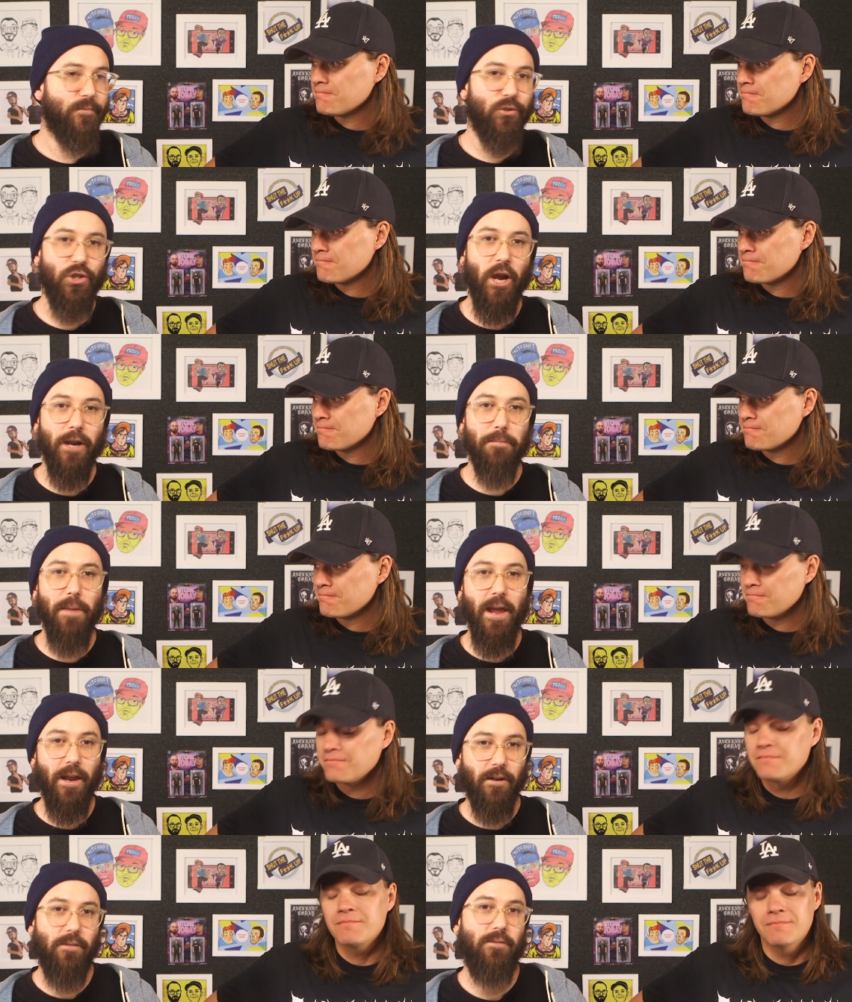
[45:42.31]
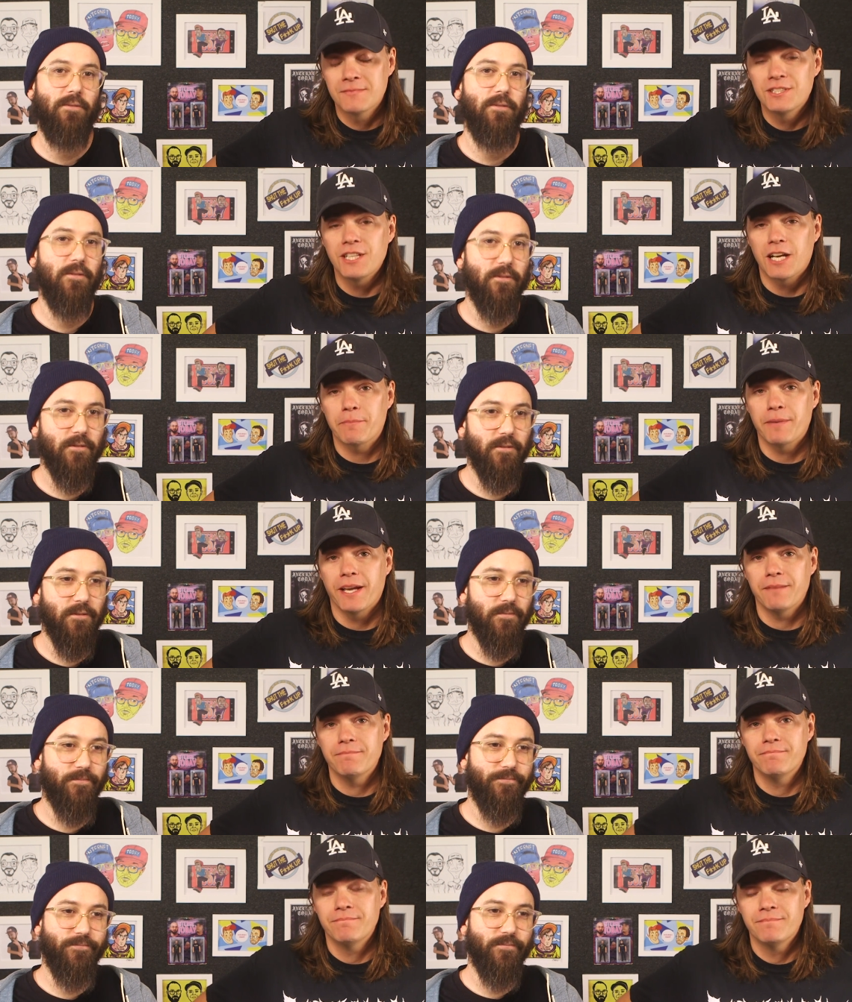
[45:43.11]
Speaker 1: Checkmate.
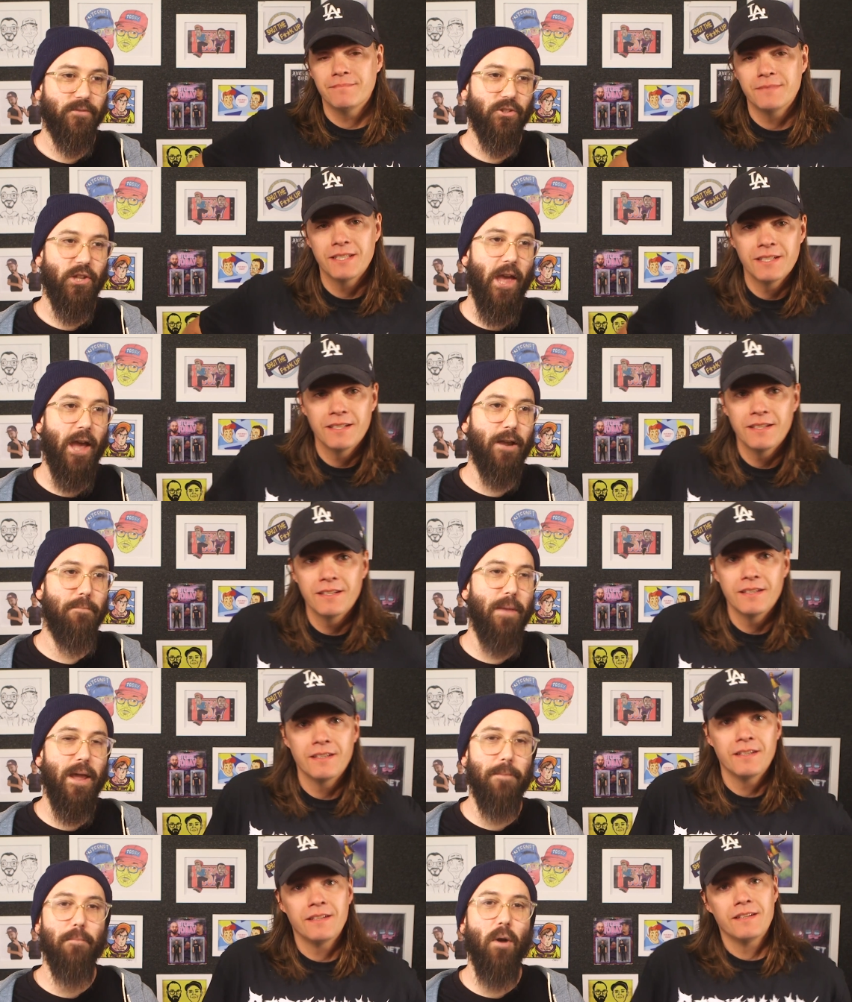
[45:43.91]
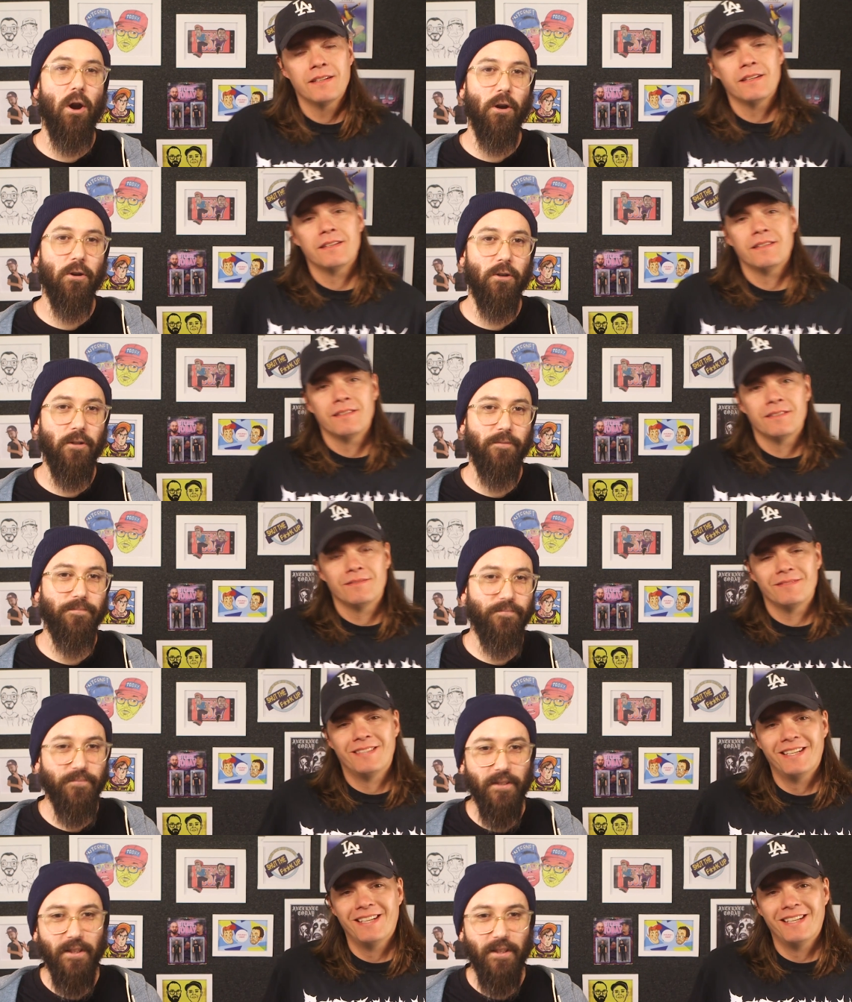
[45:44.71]
Checkmate. Checkmate, Markle.